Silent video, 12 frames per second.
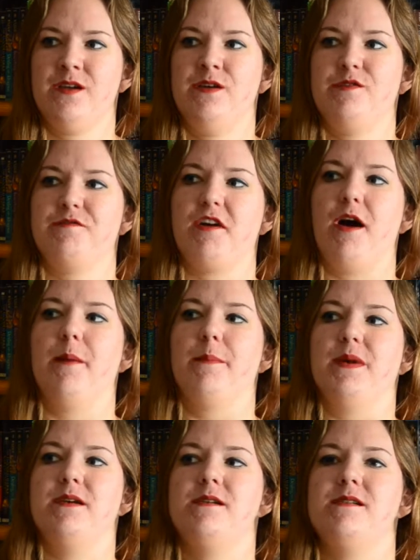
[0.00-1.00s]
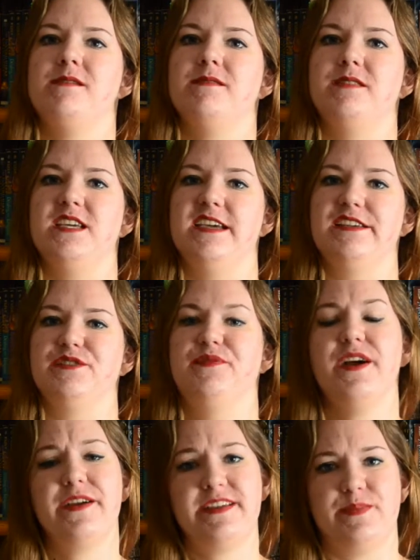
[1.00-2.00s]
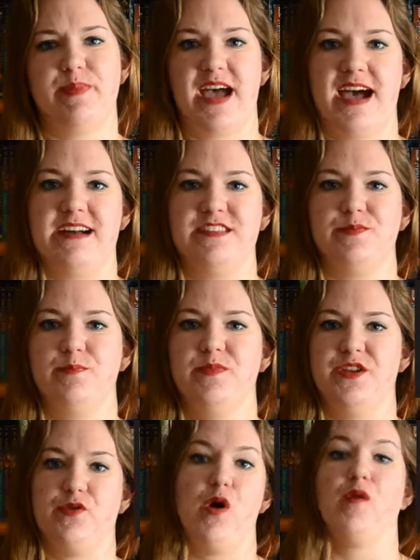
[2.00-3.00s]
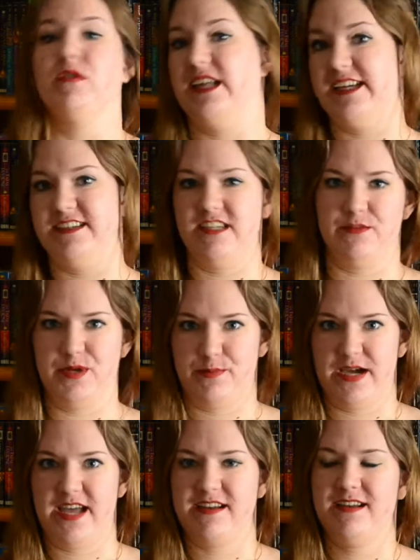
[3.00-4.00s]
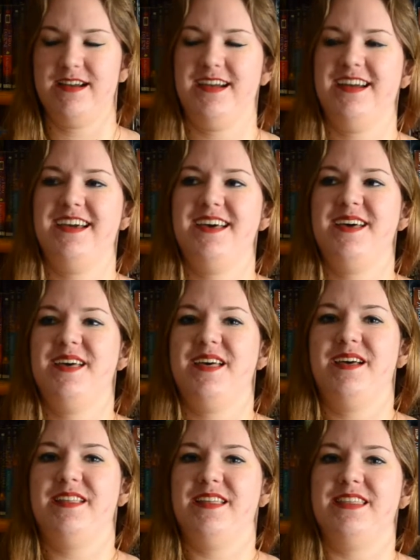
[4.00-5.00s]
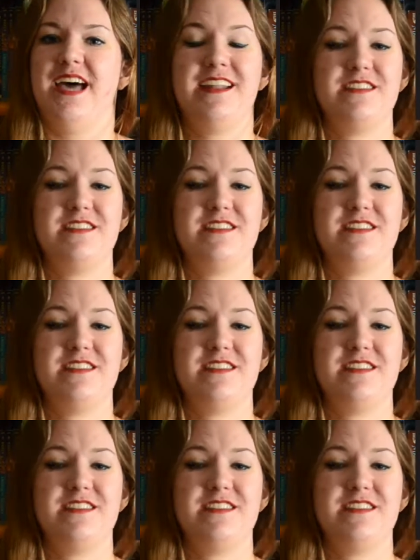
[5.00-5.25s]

from these various bads that are all related to the big bad. That